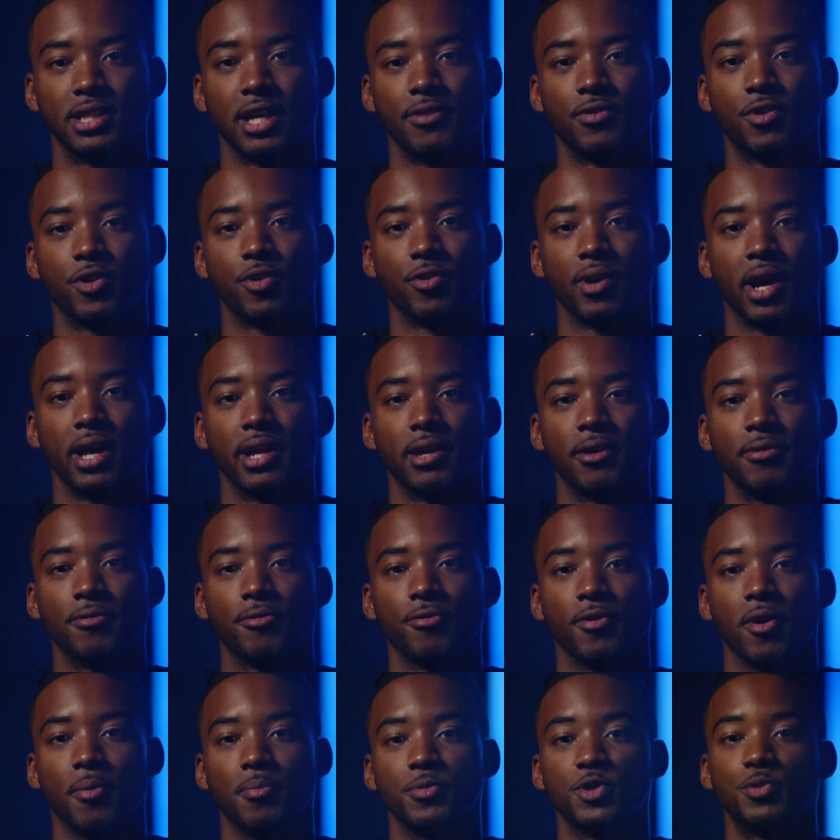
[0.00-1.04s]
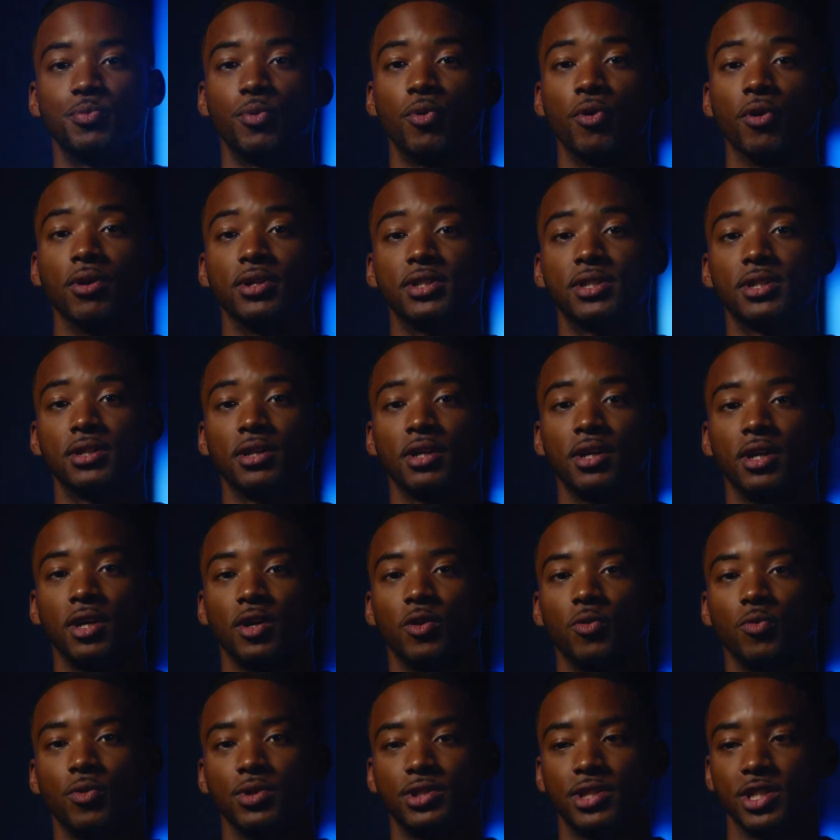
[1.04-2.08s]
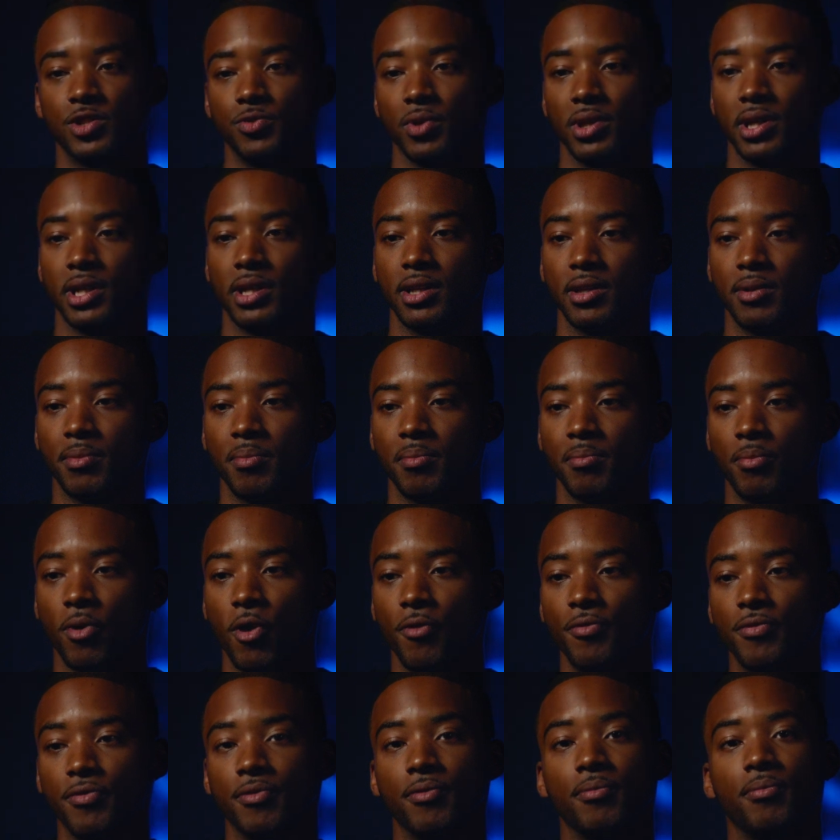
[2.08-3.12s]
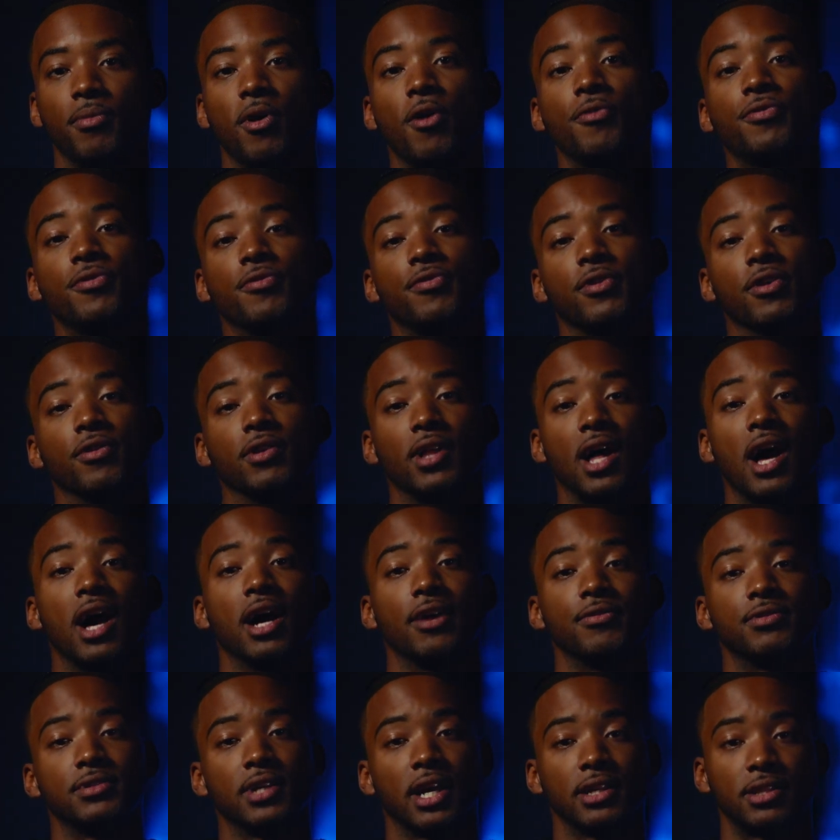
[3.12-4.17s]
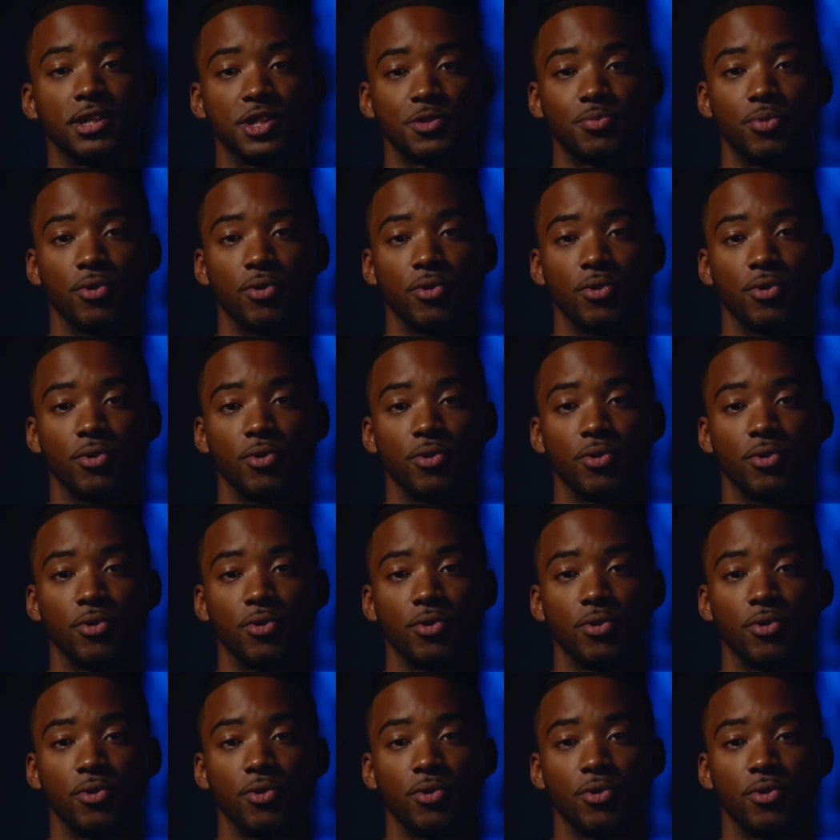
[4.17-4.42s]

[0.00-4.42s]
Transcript: they've created from sports, which is really both both of their lives at this